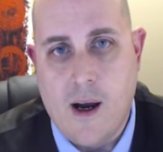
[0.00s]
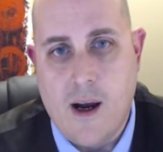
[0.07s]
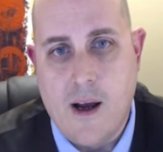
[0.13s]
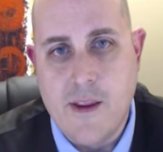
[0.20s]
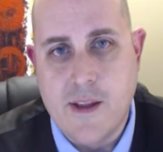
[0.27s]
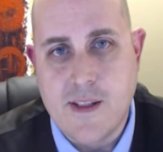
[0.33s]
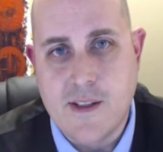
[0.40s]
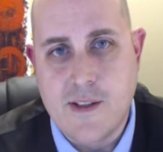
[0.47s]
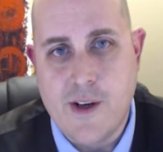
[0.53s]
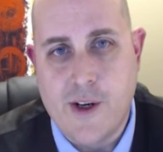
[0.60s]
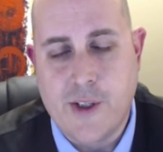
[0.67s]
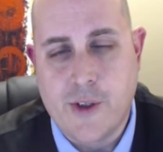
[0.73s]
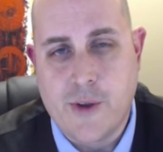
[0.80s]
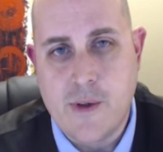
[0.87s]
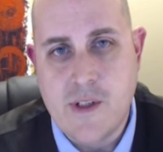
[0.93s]
This is
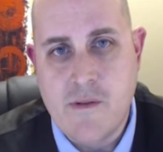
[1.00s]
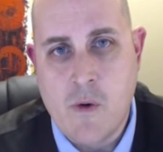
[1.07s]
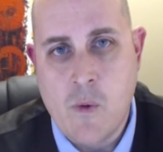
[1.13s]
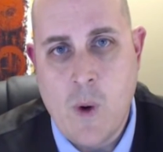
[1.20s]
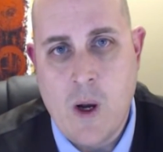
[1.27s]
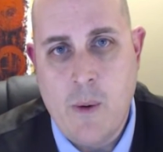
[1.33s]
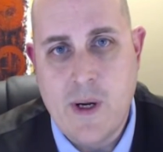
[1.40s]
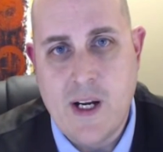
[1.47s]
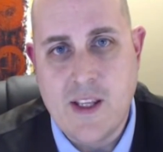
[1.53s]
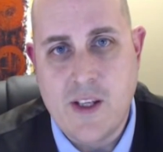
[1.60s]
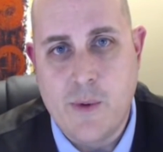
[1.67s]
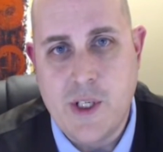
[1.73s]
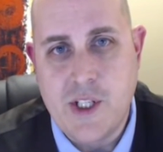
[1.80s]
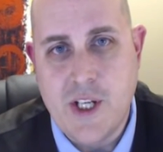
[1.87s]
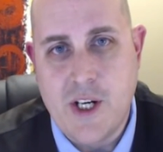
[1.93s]
Dr. Christopher Wellwood at
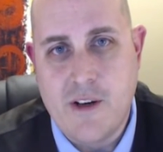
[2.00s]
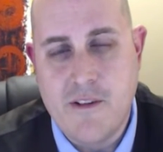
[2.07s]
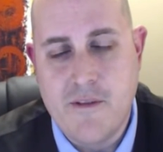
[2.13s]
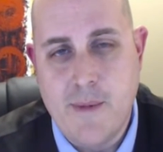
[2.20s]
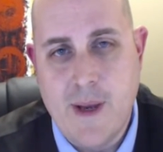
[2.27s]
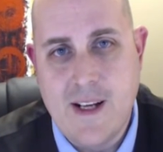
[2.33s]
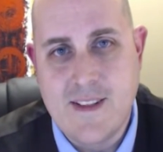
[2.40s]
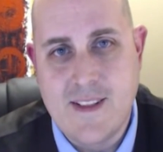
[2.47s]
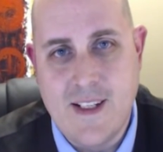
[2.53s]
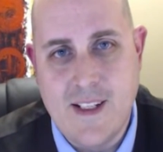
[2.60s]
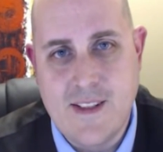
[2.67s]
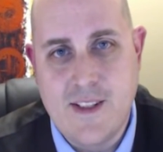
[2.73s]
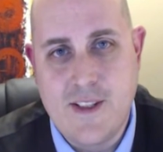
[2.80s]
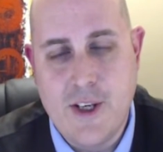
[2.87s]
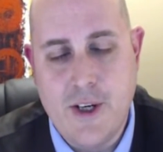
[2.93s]
the Regenerative Medicine
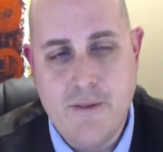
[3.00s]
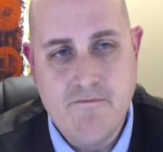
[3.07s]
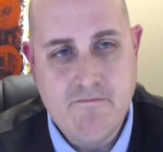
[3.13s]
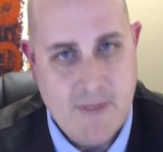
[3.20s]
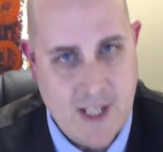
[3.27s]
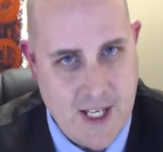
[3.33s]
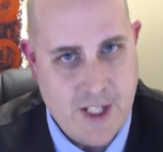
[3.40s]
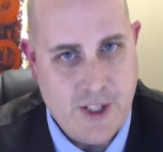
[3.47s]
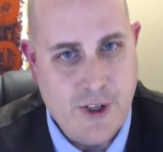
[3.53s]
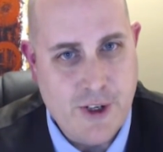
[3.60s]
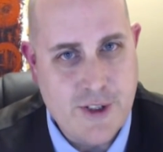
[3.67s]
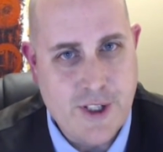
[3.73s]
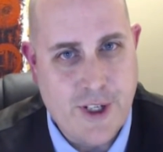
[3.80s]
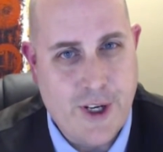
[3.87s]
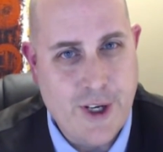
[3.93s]
Institute.
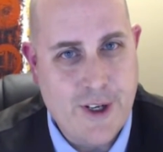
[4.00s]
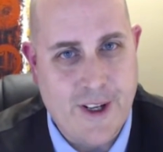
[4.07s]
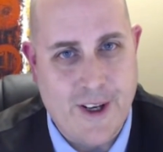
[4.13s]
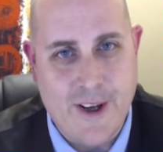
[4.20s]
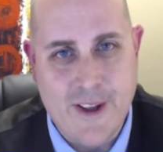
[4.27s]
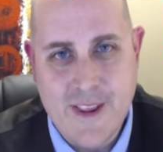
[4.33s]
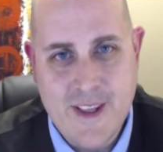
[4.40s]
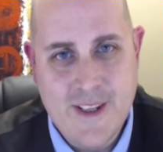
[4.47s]
Yours of good health.